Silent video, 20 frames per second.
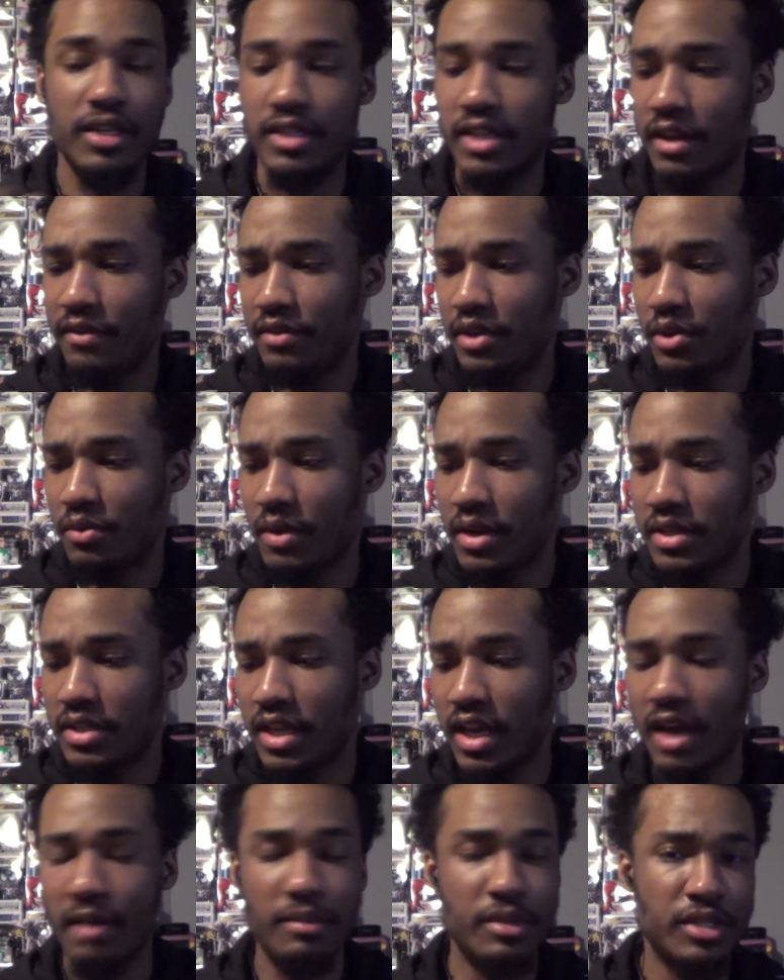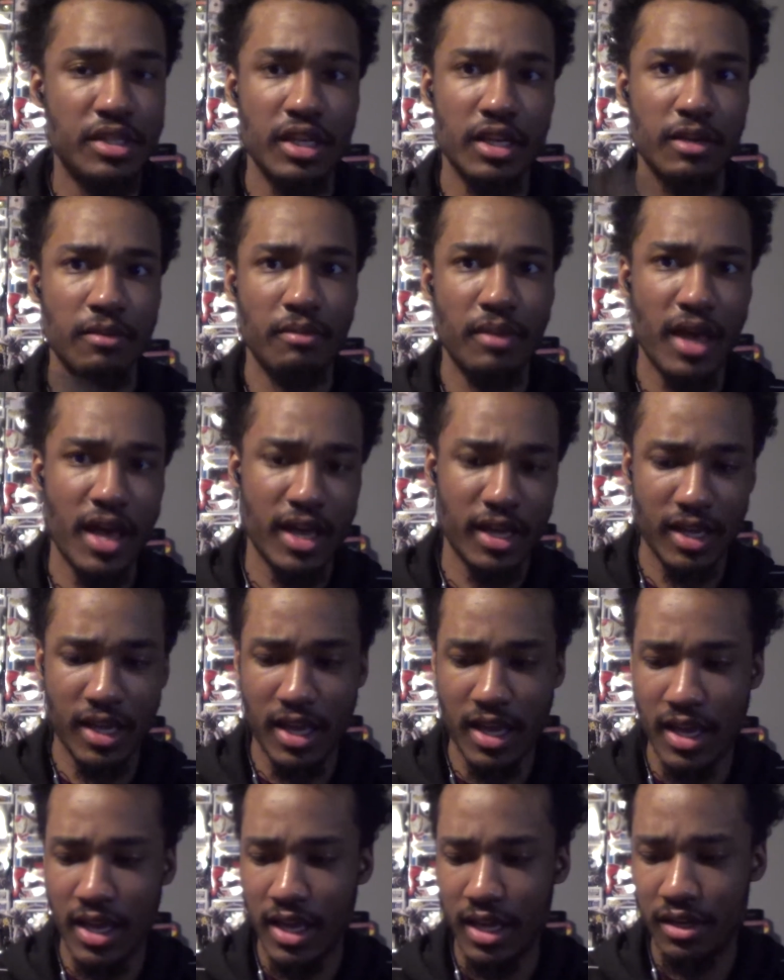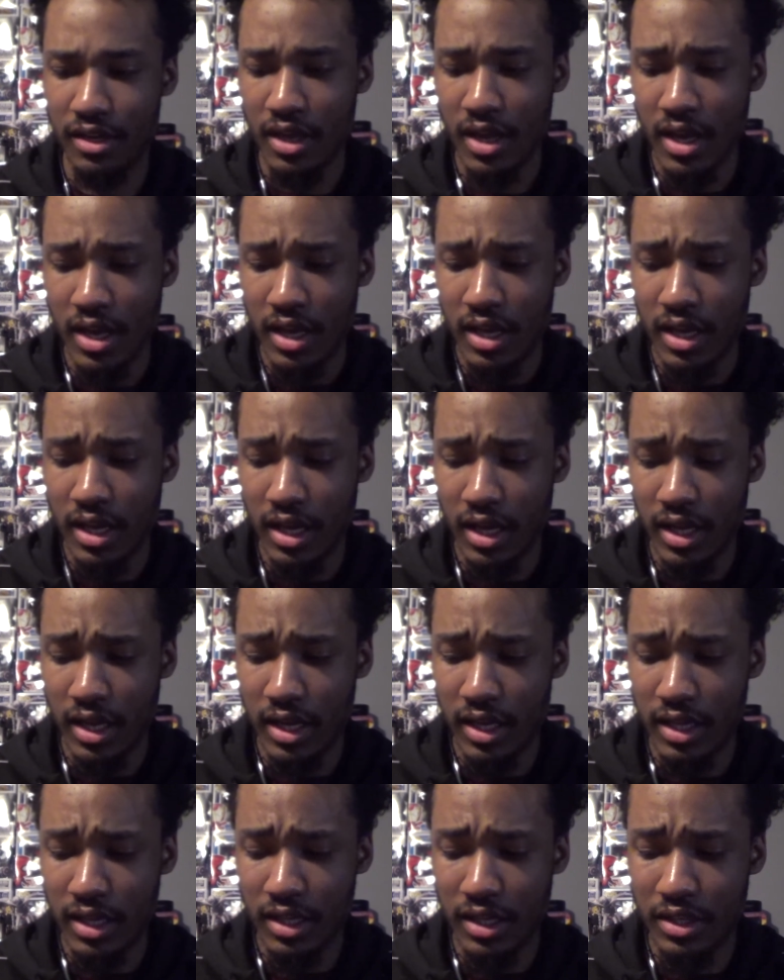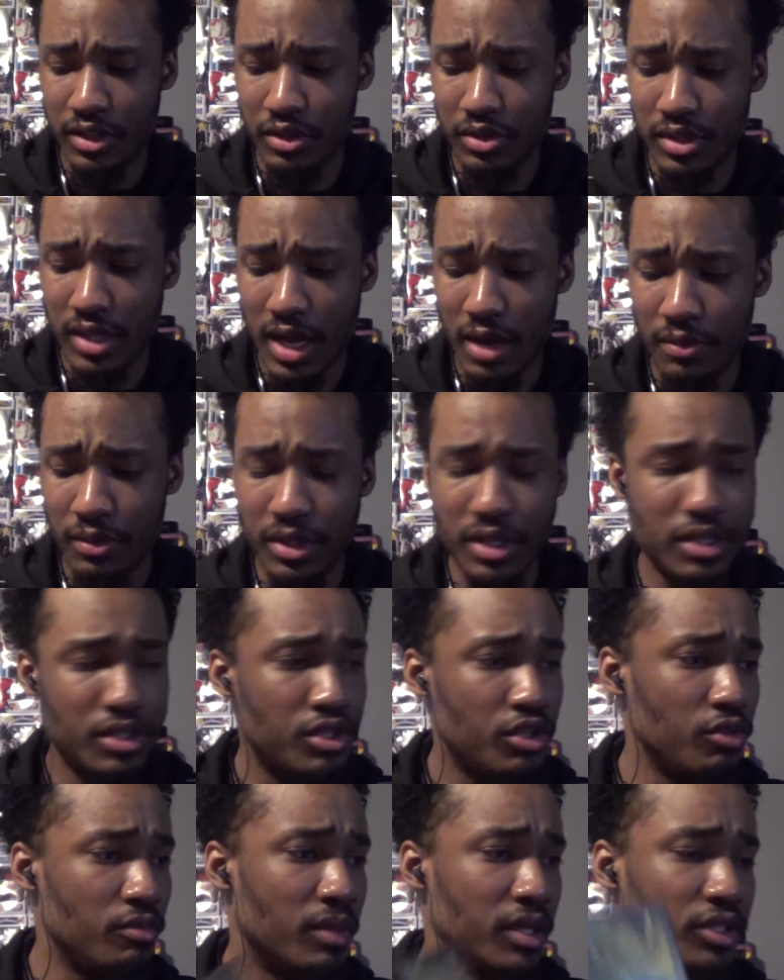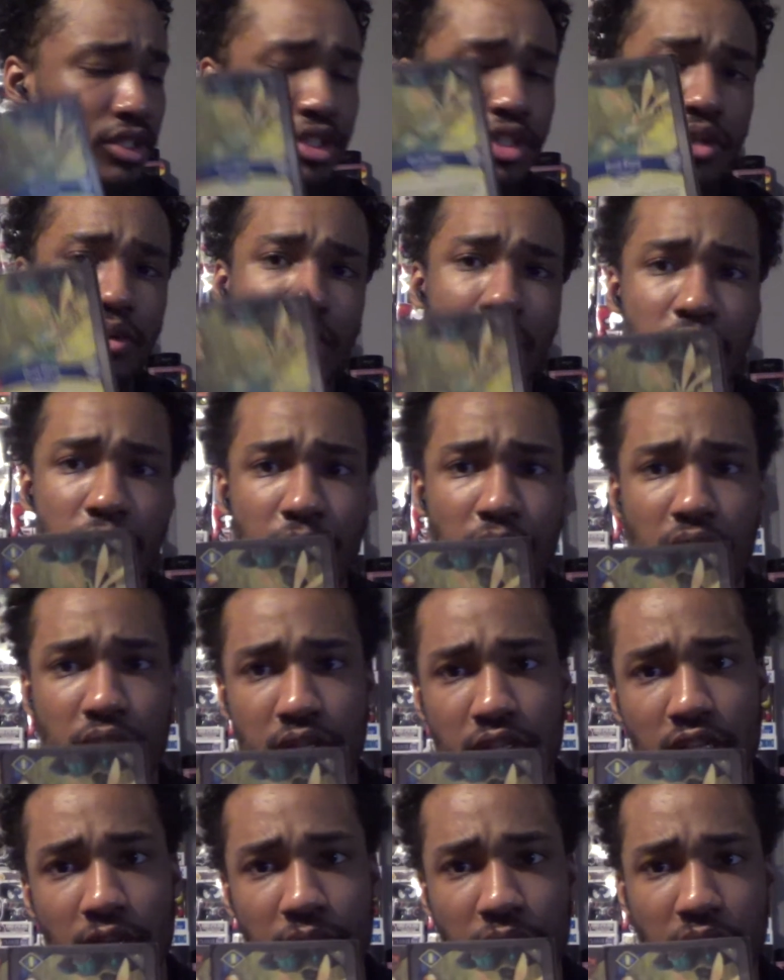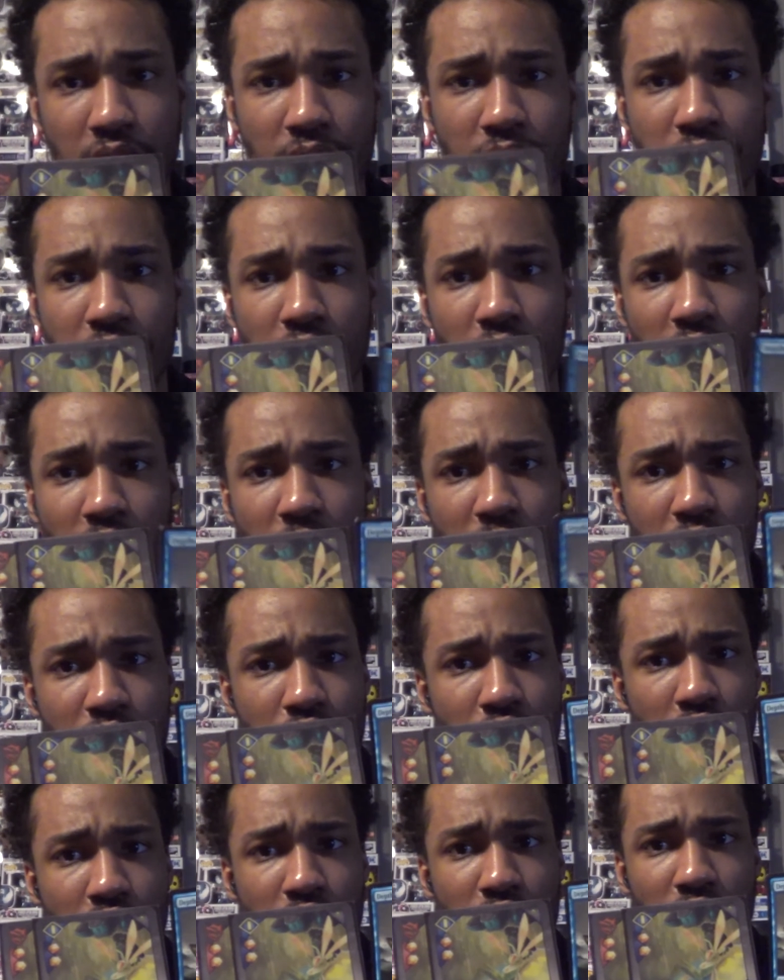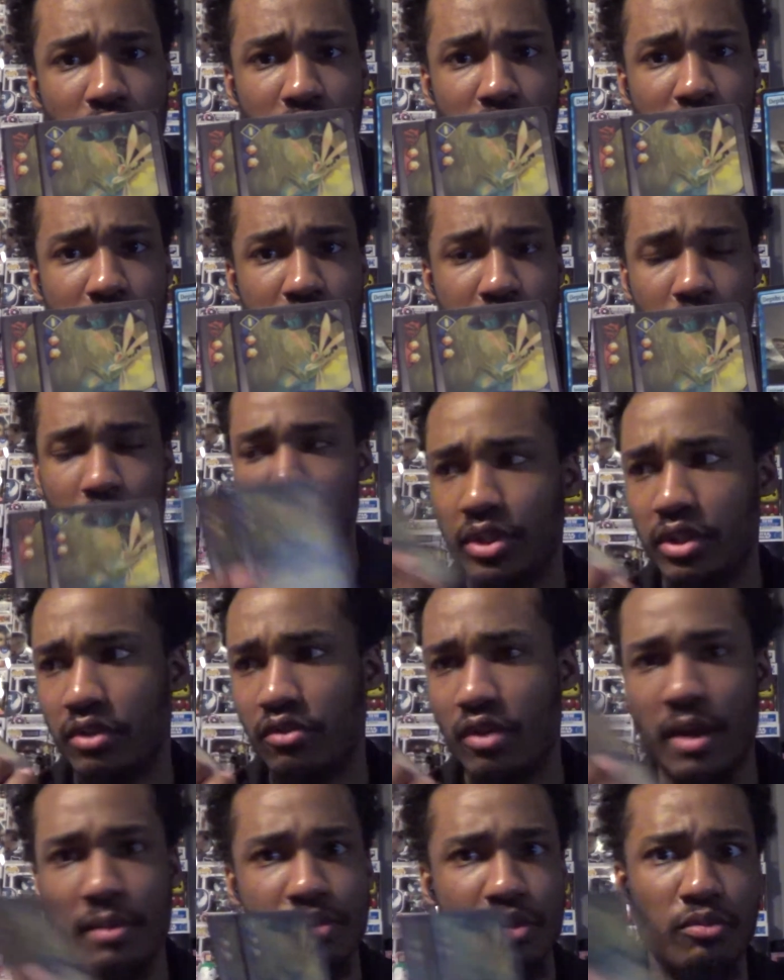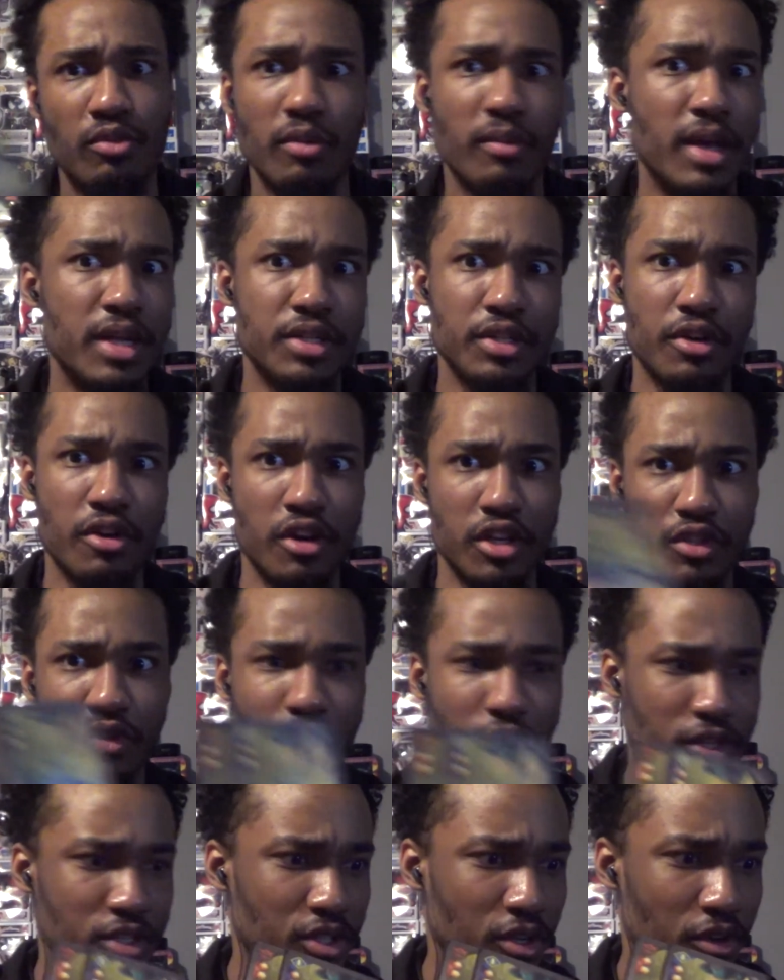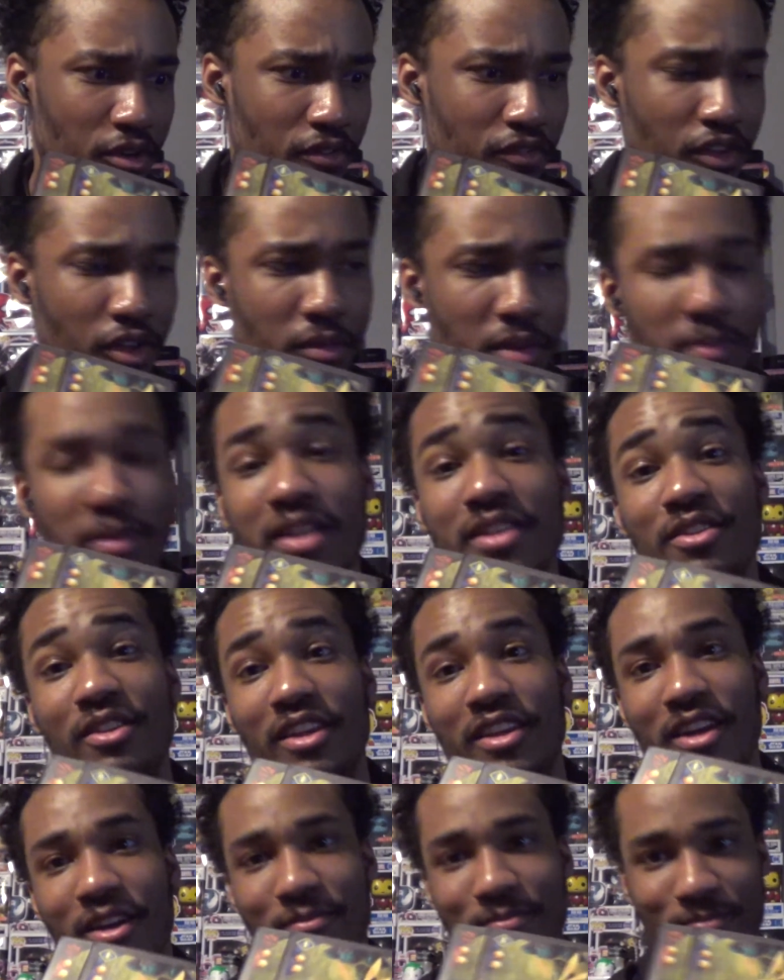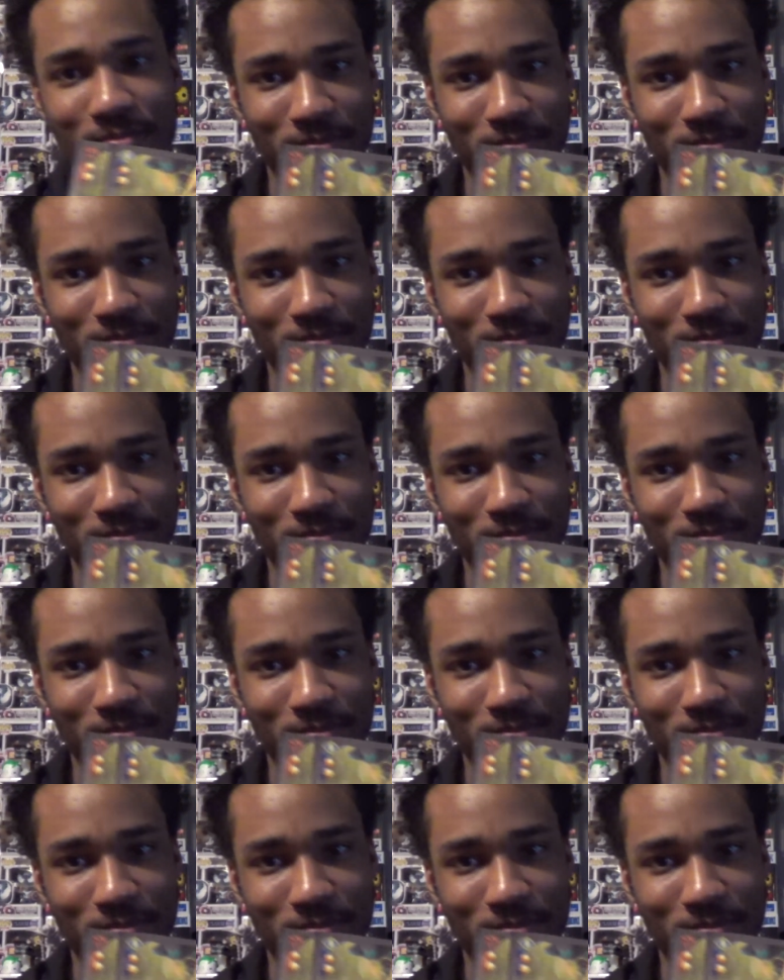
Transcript: He's having a great time. He's kicking back, and there's not really too much to it compared to something a little bit darker like this. I I grabbed some more Magic cards before I started filming, but too late now.